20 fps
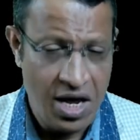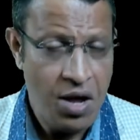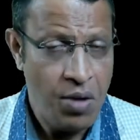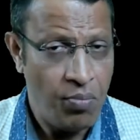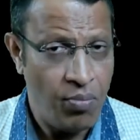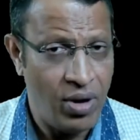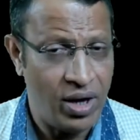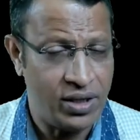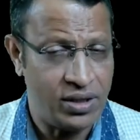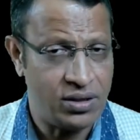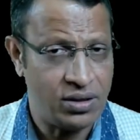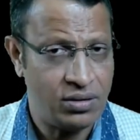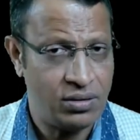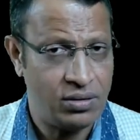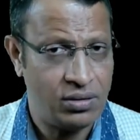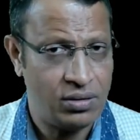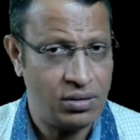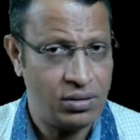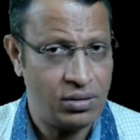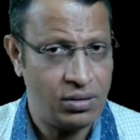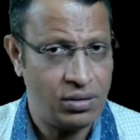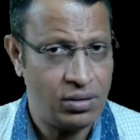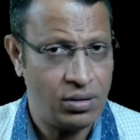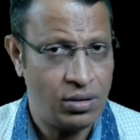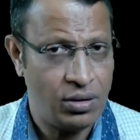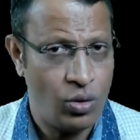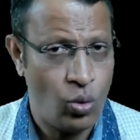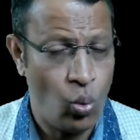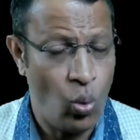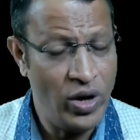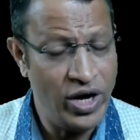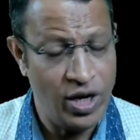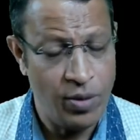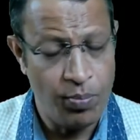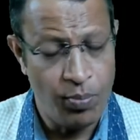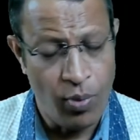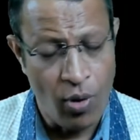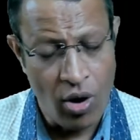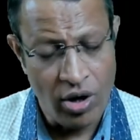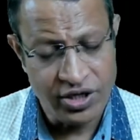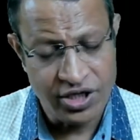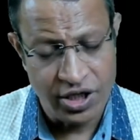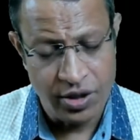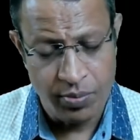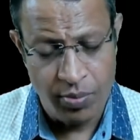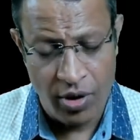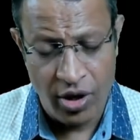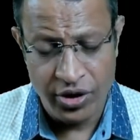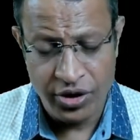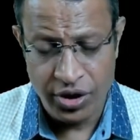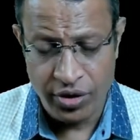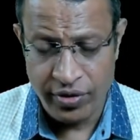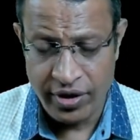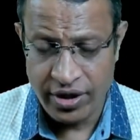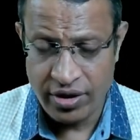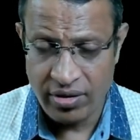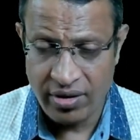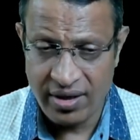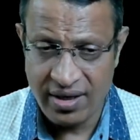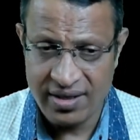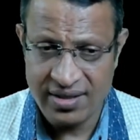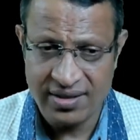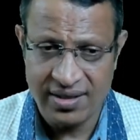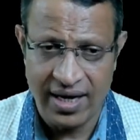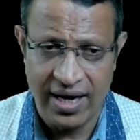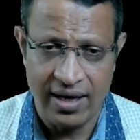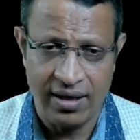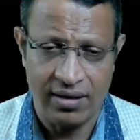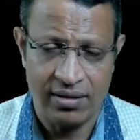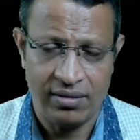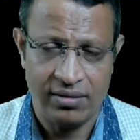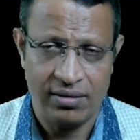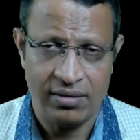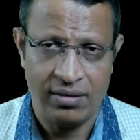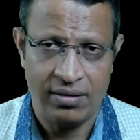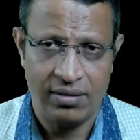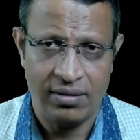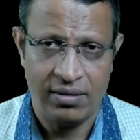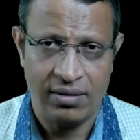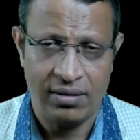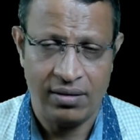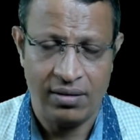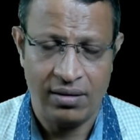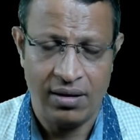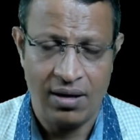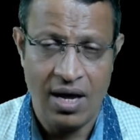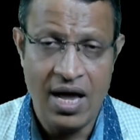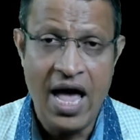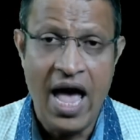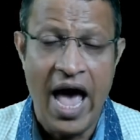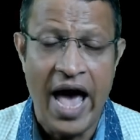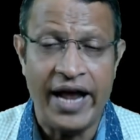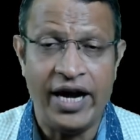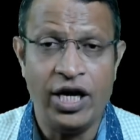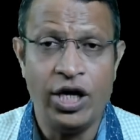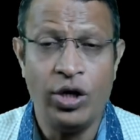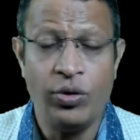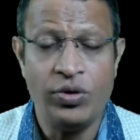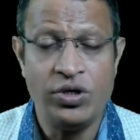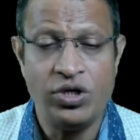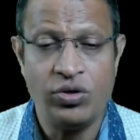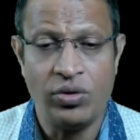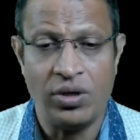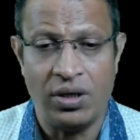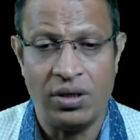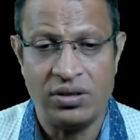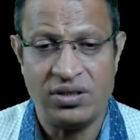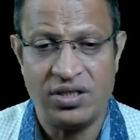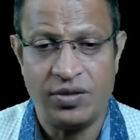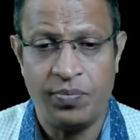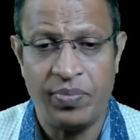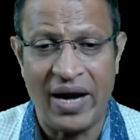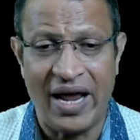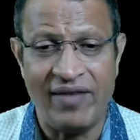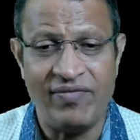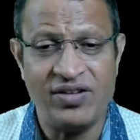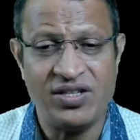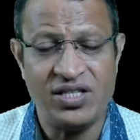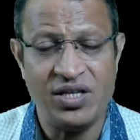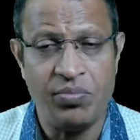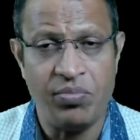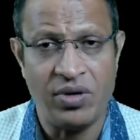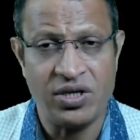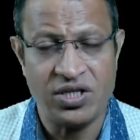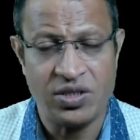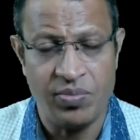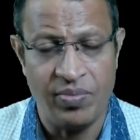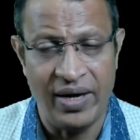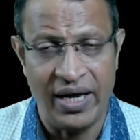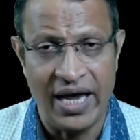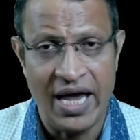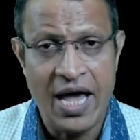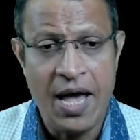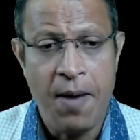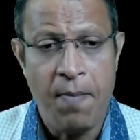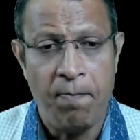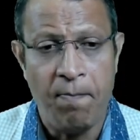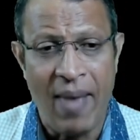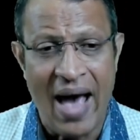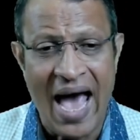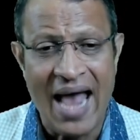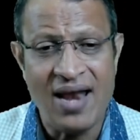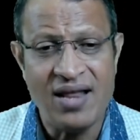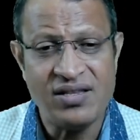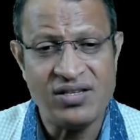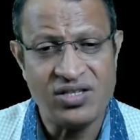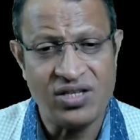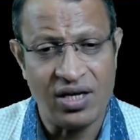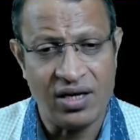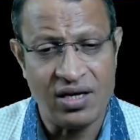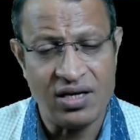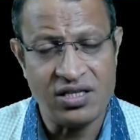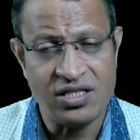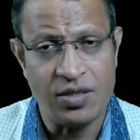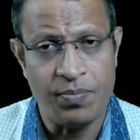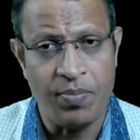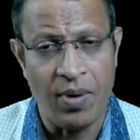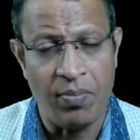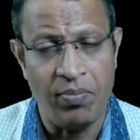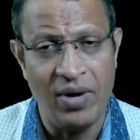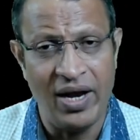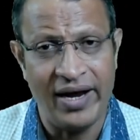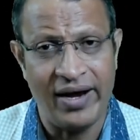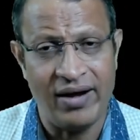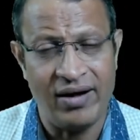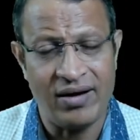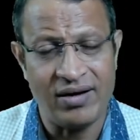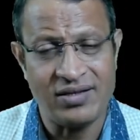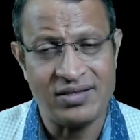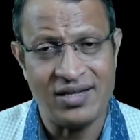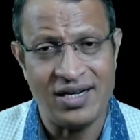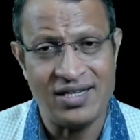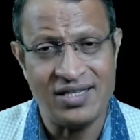But one important point you need to understand an individual's privacy must be balanced against the public interest and